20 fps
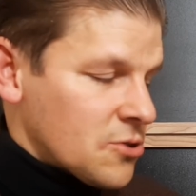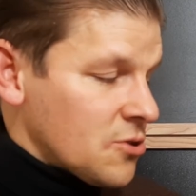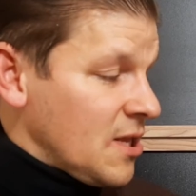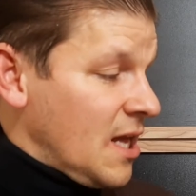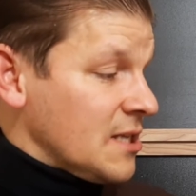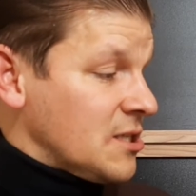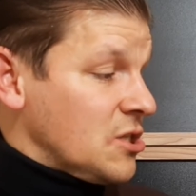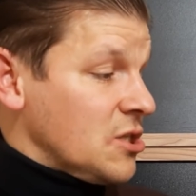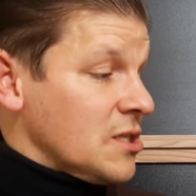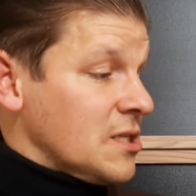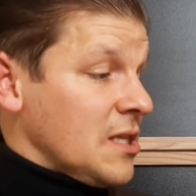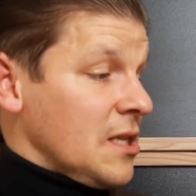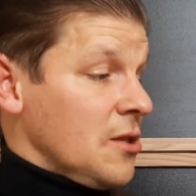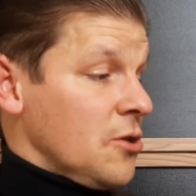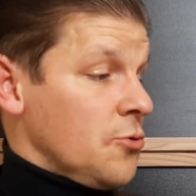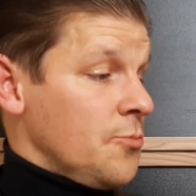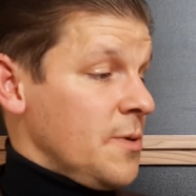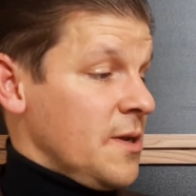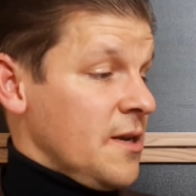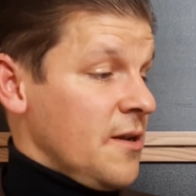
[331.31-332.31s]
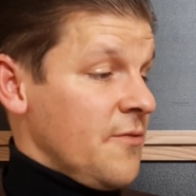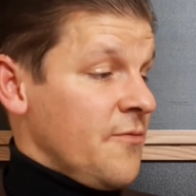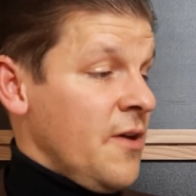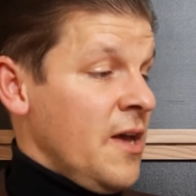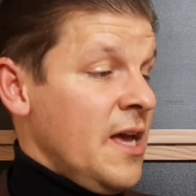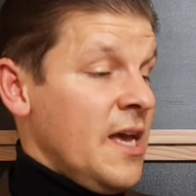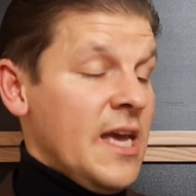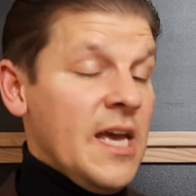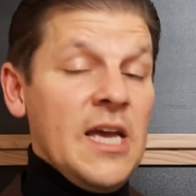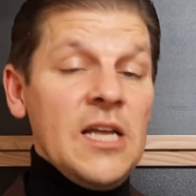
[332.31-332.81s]
So that's just a little bit of
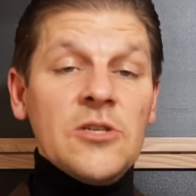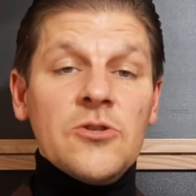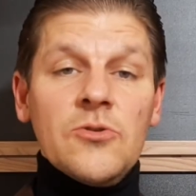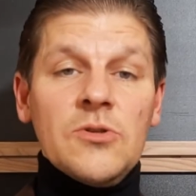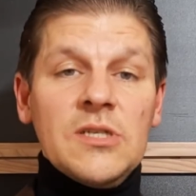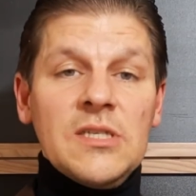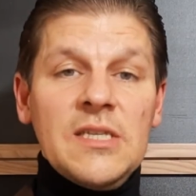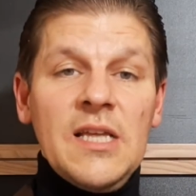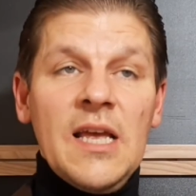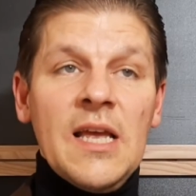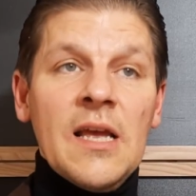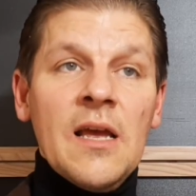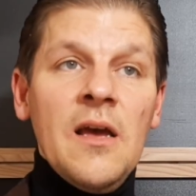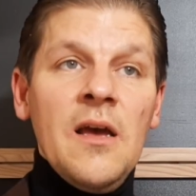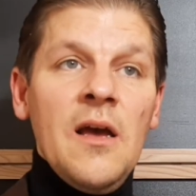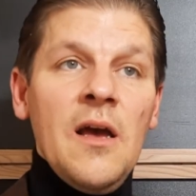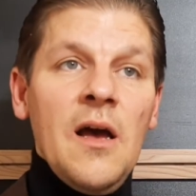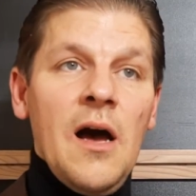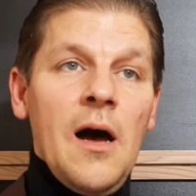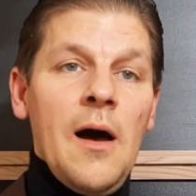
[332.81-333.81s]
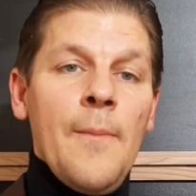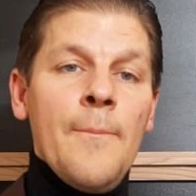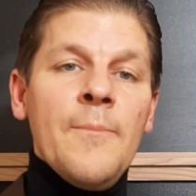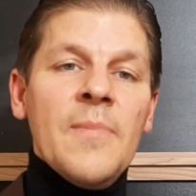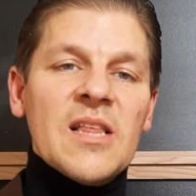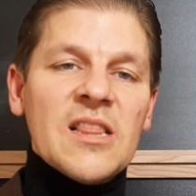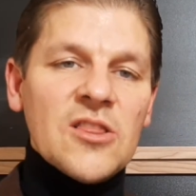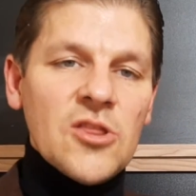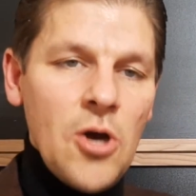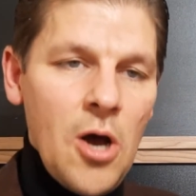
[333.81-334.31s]
interesting
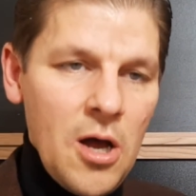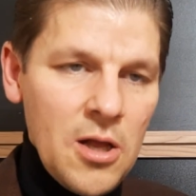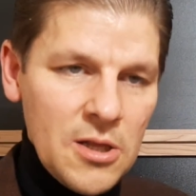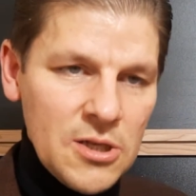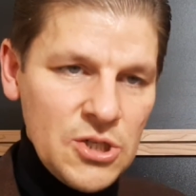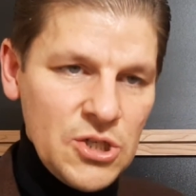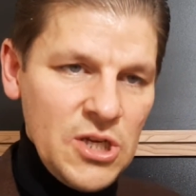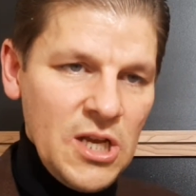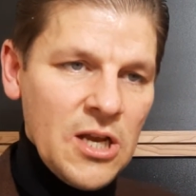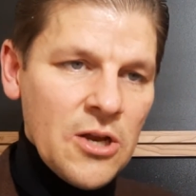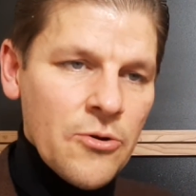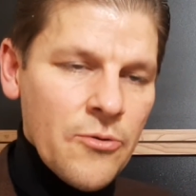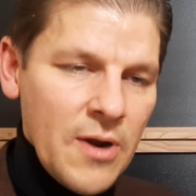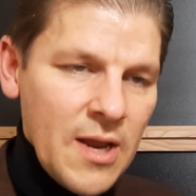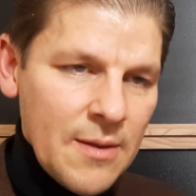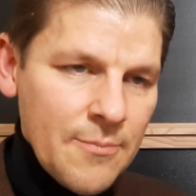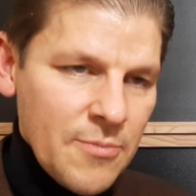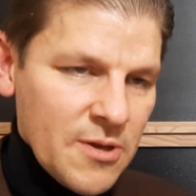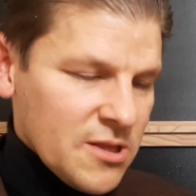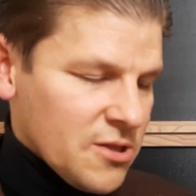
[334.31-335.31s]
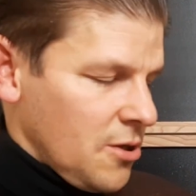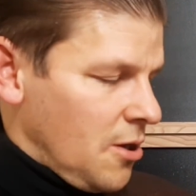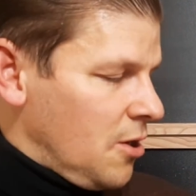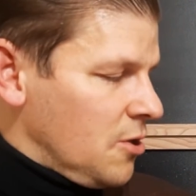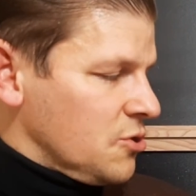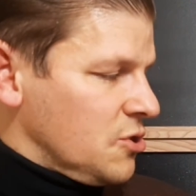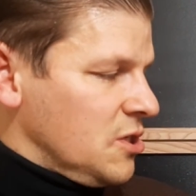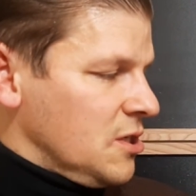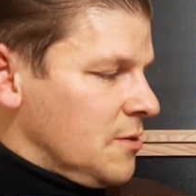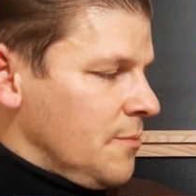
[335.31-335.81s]
mythology, Greek
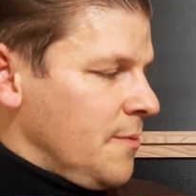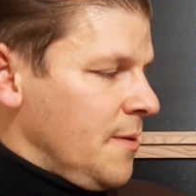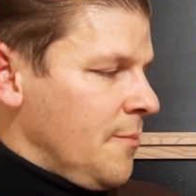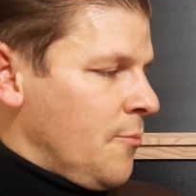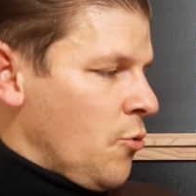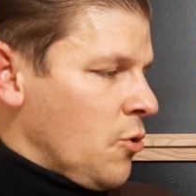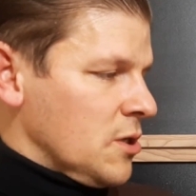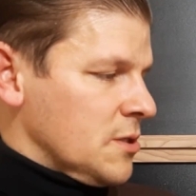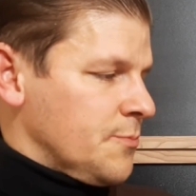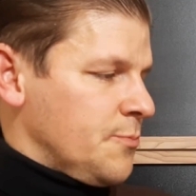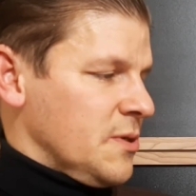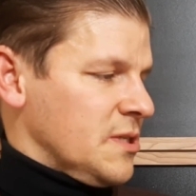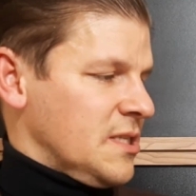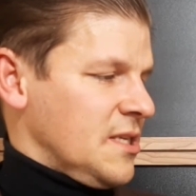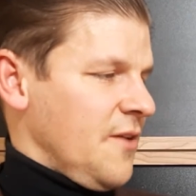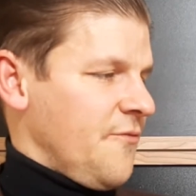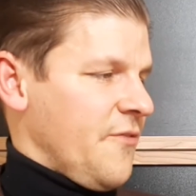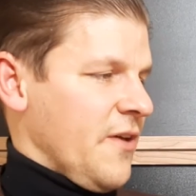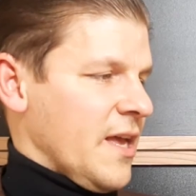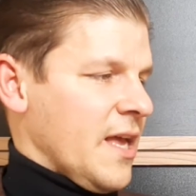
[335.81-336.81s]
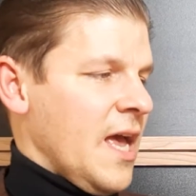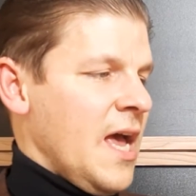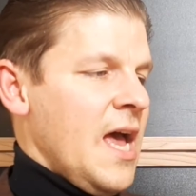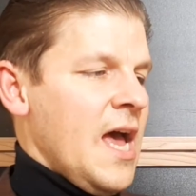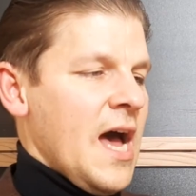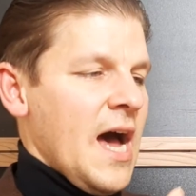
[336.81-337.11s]
mythology to be more specific.